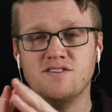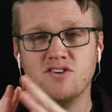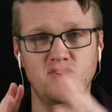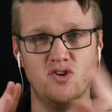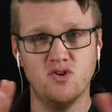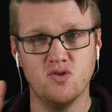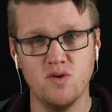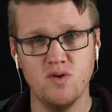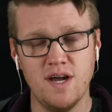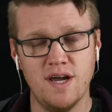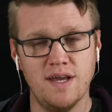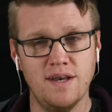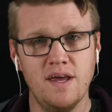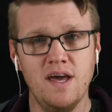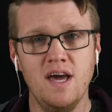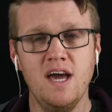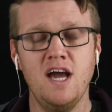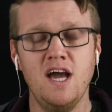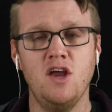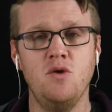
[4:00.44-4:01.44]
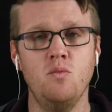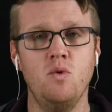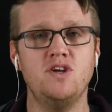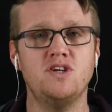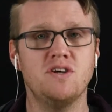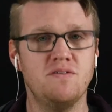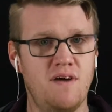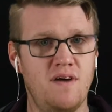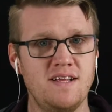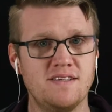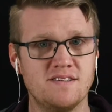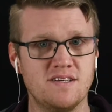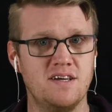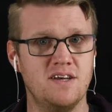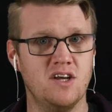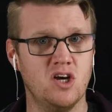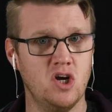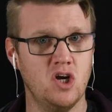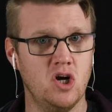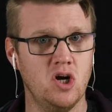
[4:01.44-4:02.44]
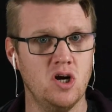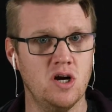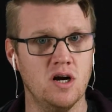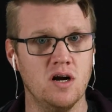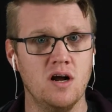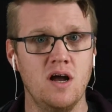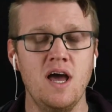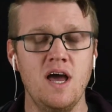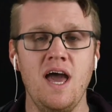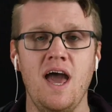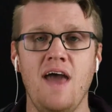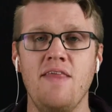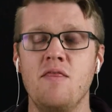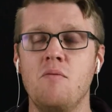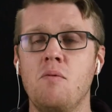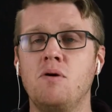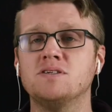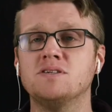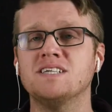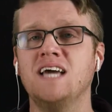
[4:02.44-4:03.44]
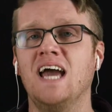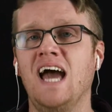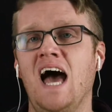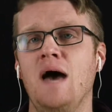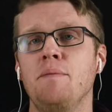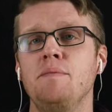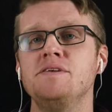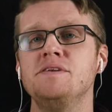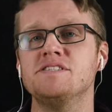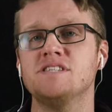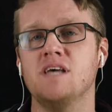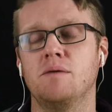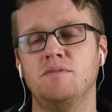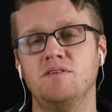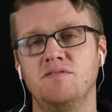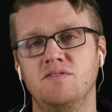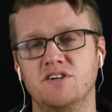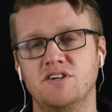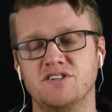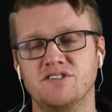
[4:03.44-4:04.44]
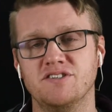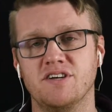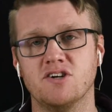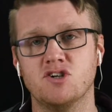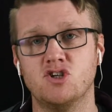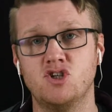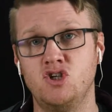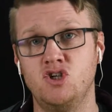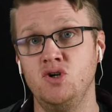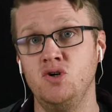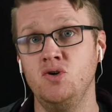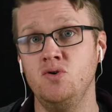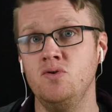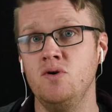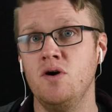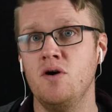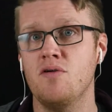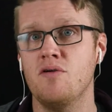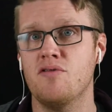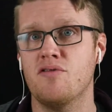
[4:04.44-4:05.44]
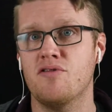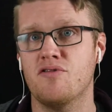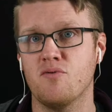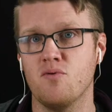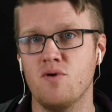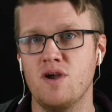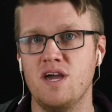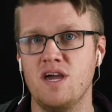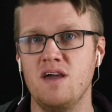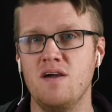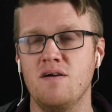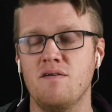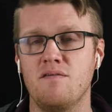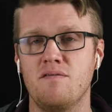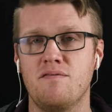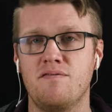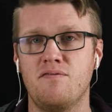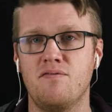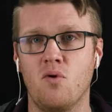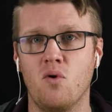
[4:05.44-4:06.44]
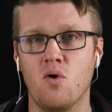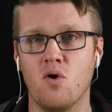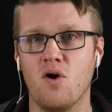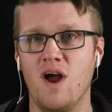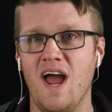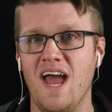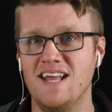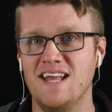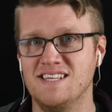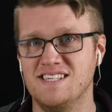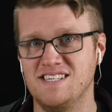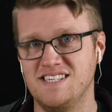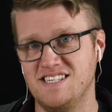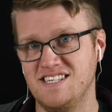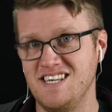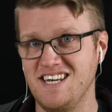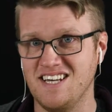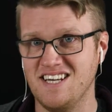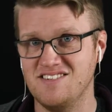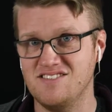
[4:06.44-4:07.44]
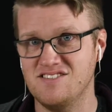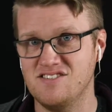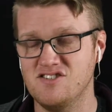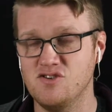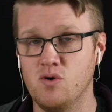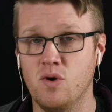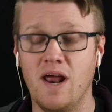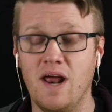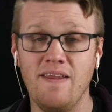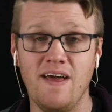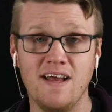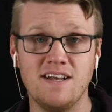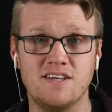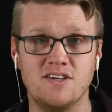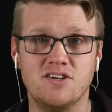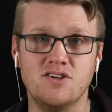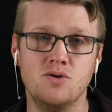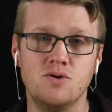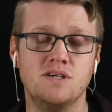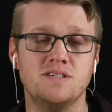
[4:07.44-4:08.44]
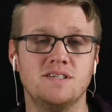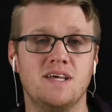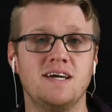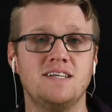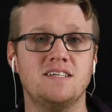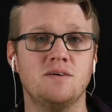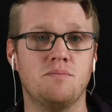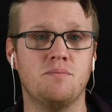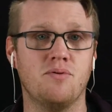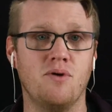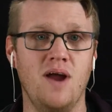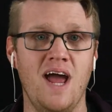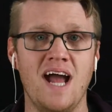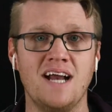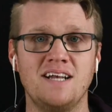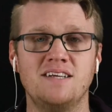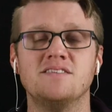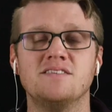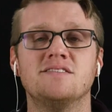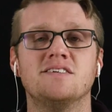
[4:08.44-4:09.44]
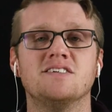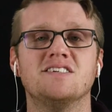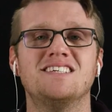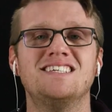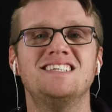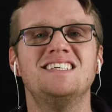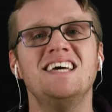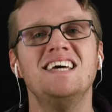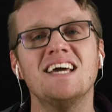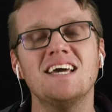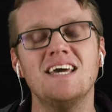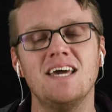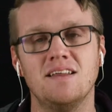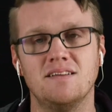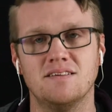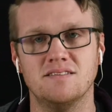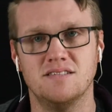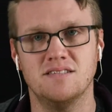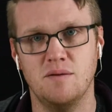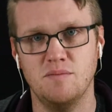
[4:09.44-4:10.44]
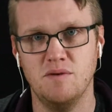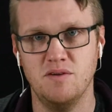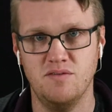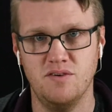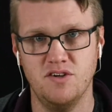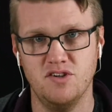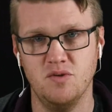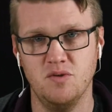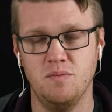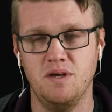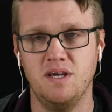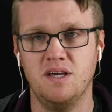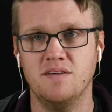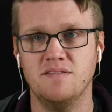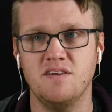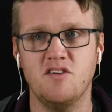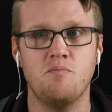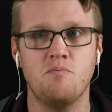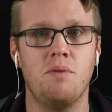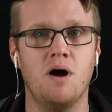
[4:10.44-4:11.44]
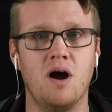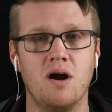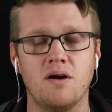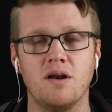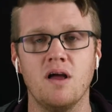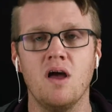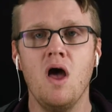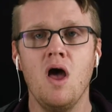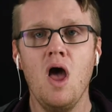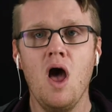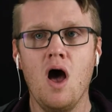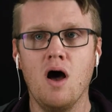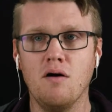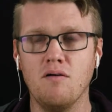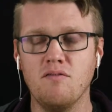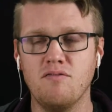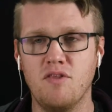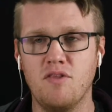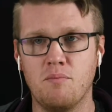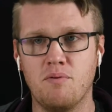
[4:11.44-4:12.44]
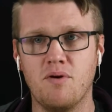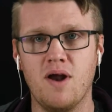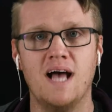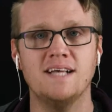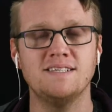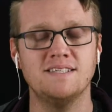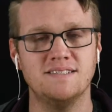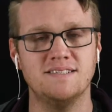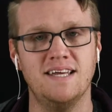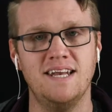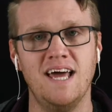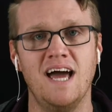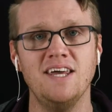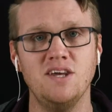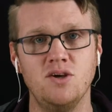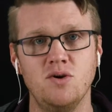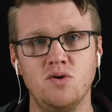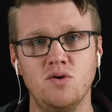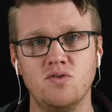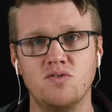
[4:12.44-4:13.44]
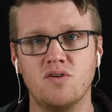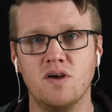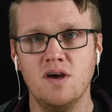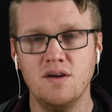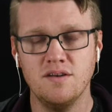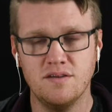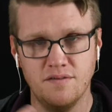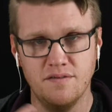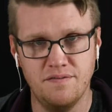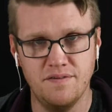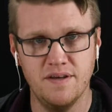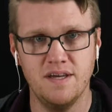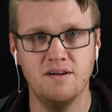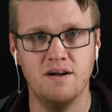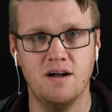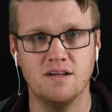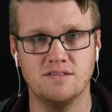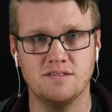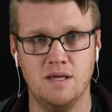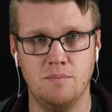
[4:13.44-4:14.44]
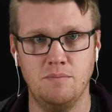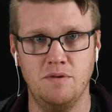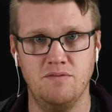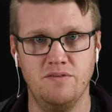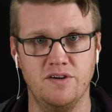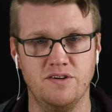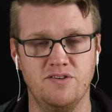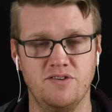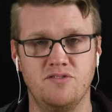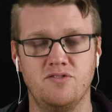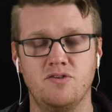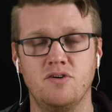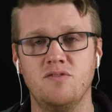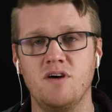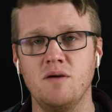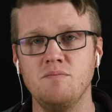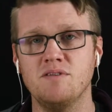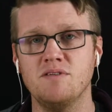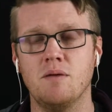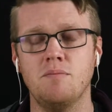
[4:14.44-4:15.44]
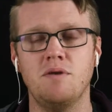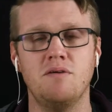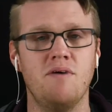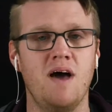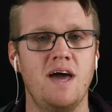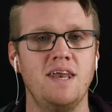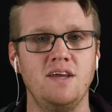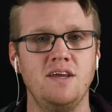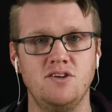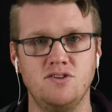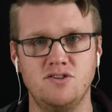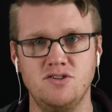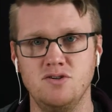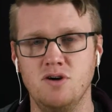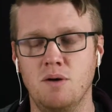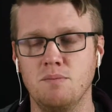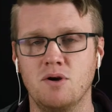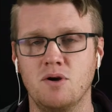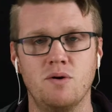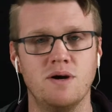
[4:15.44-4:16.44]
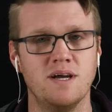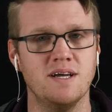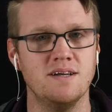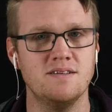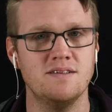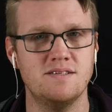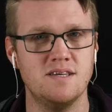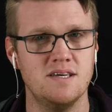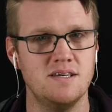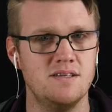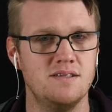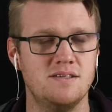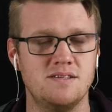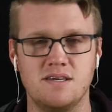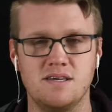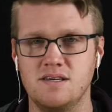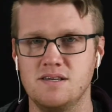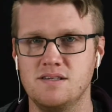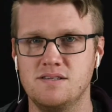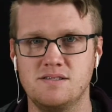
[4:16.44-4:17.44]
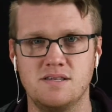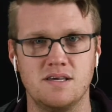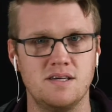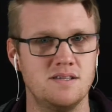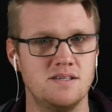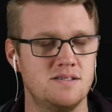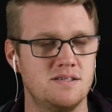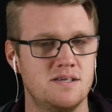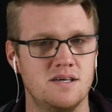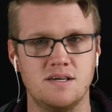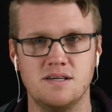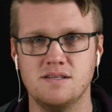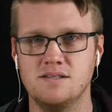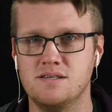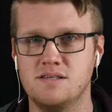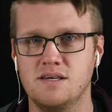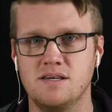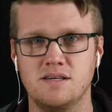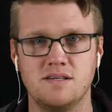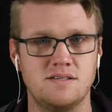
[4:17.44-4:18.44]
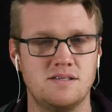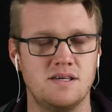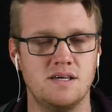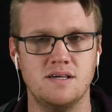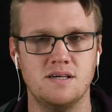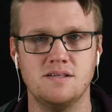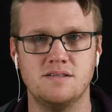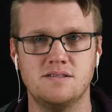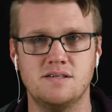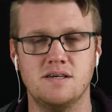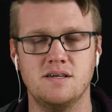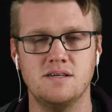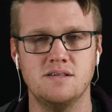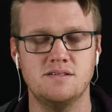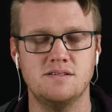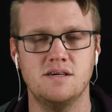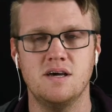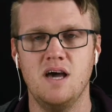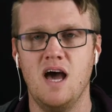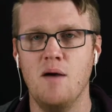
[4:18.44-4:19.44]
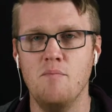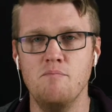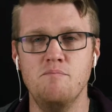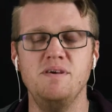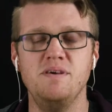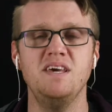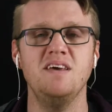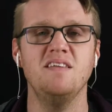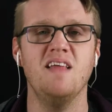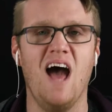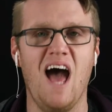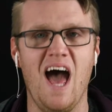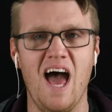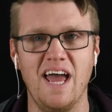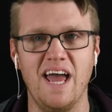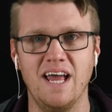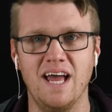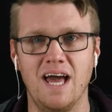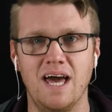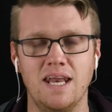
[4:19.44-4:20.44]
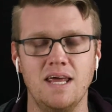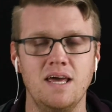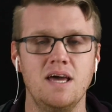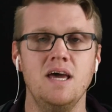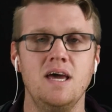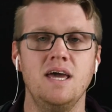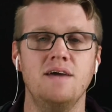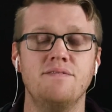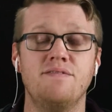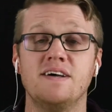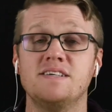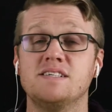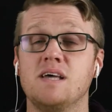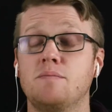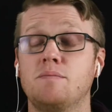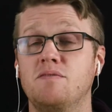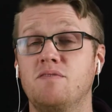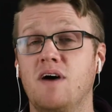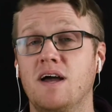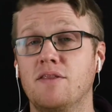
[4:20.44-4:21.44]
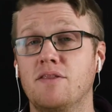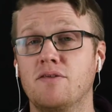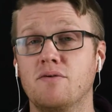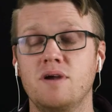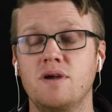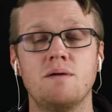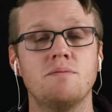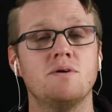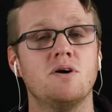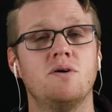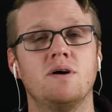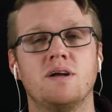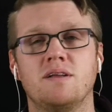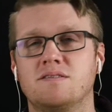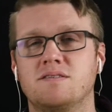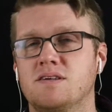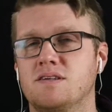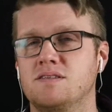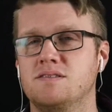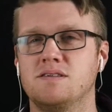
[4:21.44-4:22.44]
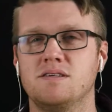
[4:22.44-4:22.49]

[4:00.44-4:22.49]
a grid in which events can occur. And the most common subdivisions are 2, 3, 4, and 6. So what I like to do is I like to practice just ticking the subdivision because that's part of the process that I use to figure out subdivisions. So if I'm subdividing 2, I'm going t, t, t, t, t, t, t, t. I'm being the hi-hat. If I subdivide 3, I'm going t,